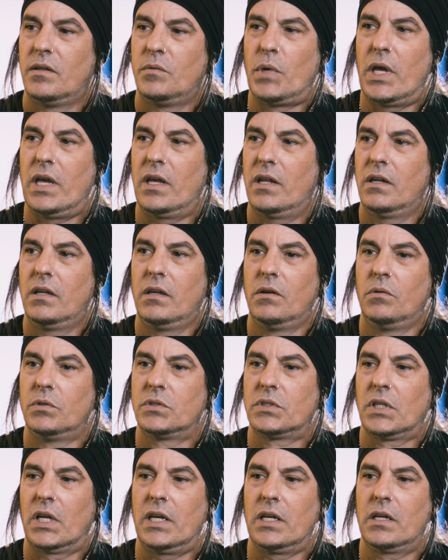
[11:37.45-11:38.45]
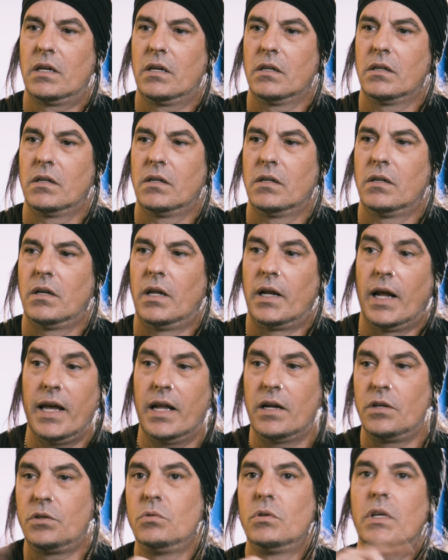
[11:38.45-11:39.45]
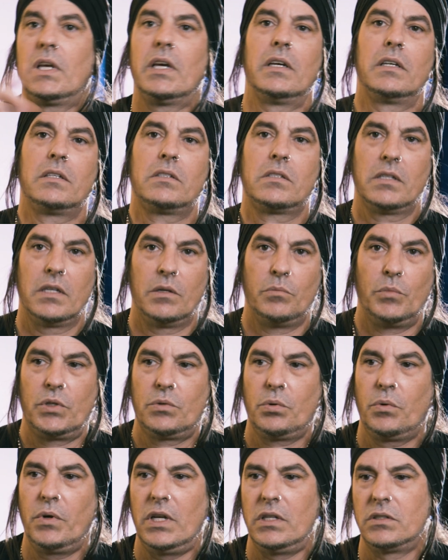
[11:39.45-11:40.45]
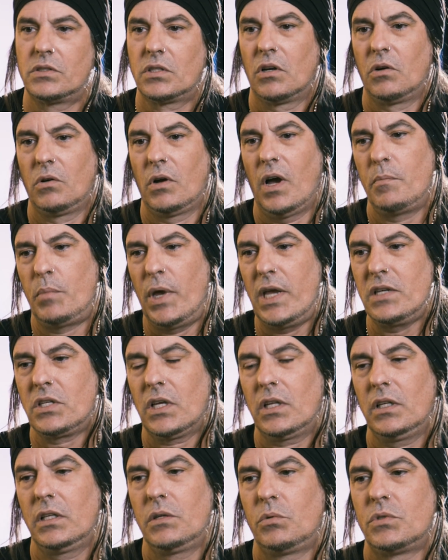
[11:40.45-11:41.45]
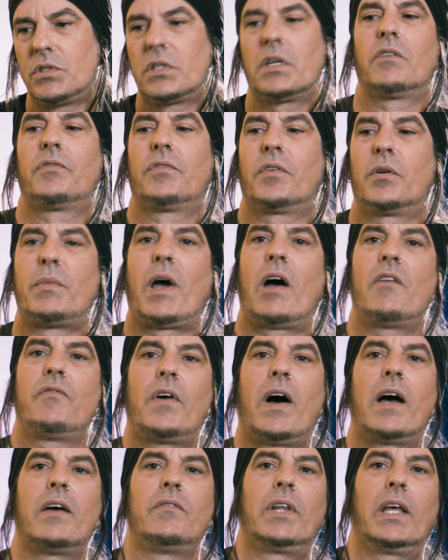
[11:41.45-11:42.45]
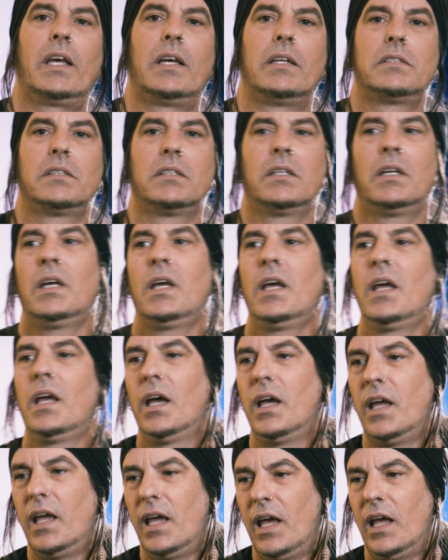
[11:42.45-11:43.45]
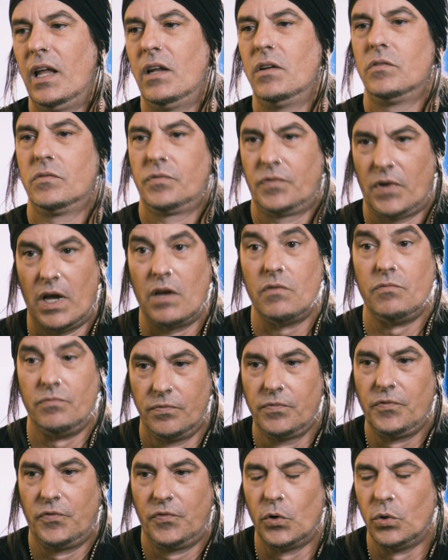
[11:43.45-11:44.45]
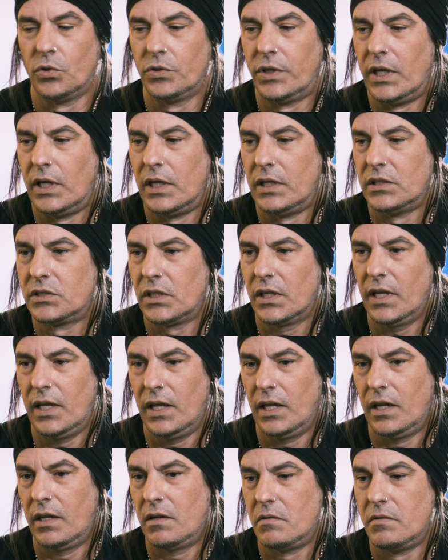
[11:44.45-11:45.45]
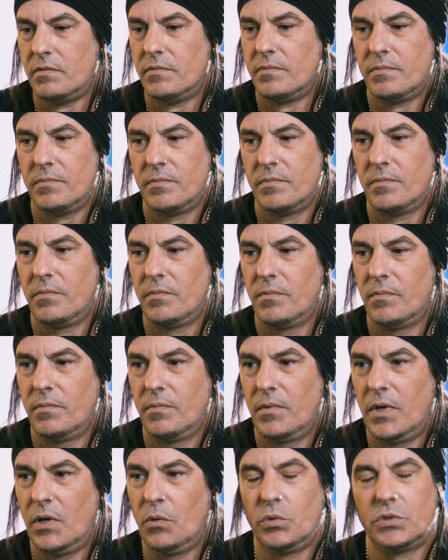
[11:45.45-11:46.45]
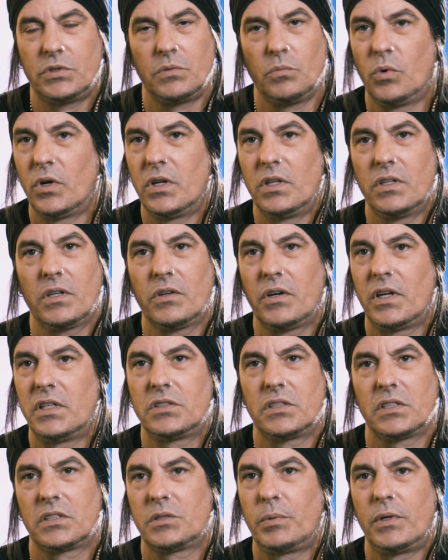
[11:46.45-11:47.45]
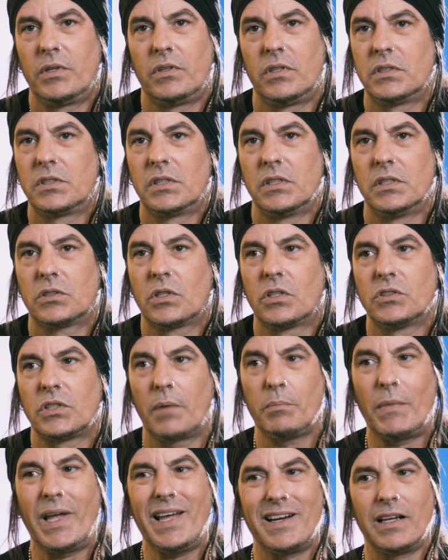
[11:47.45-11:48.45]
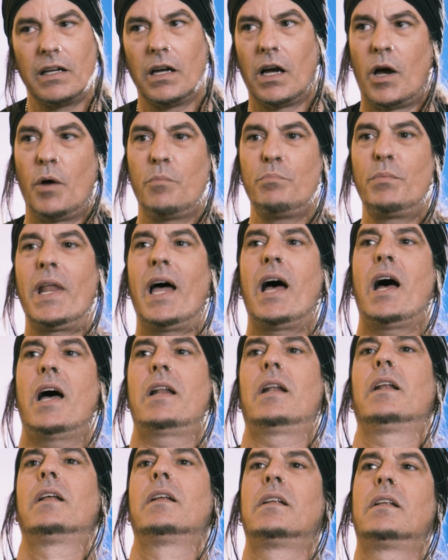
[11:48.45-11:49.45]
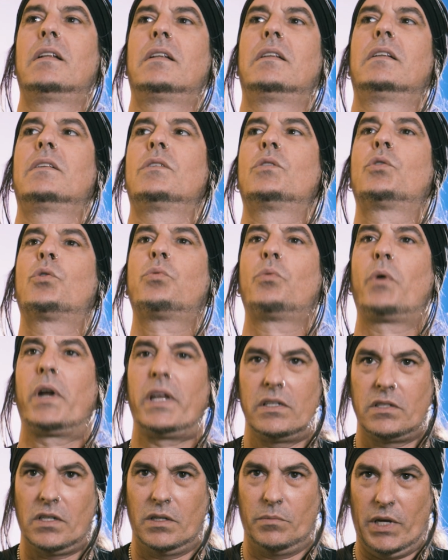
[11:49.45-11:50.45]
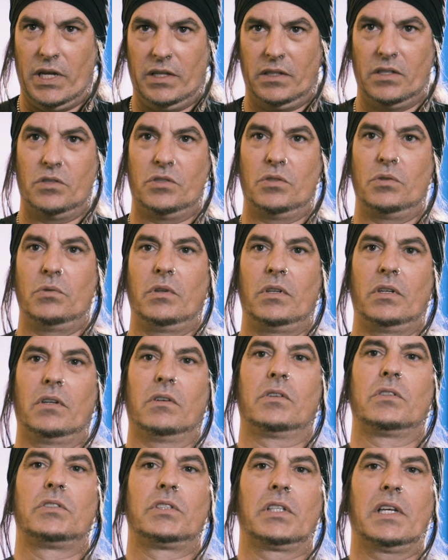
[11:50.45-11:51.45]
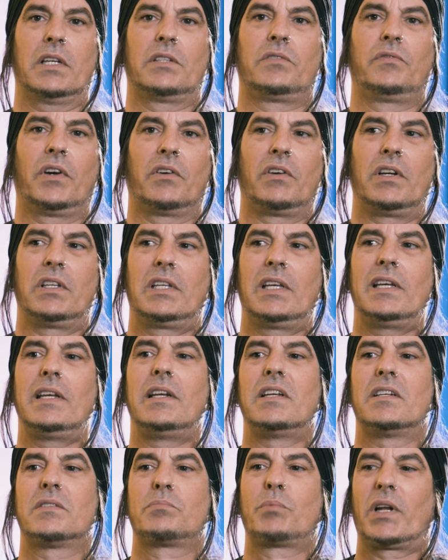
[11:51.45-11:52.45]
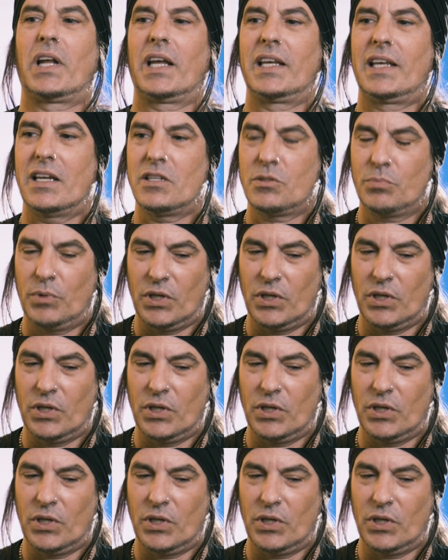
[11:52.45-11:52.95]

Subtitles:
man, it was like, and I had to do gigs in between. So I basically was there for about 5 days, and 5 full days. And it was one of the greatest experiences, because I'm not crazy about the studio, because it gets very tedious. But I guess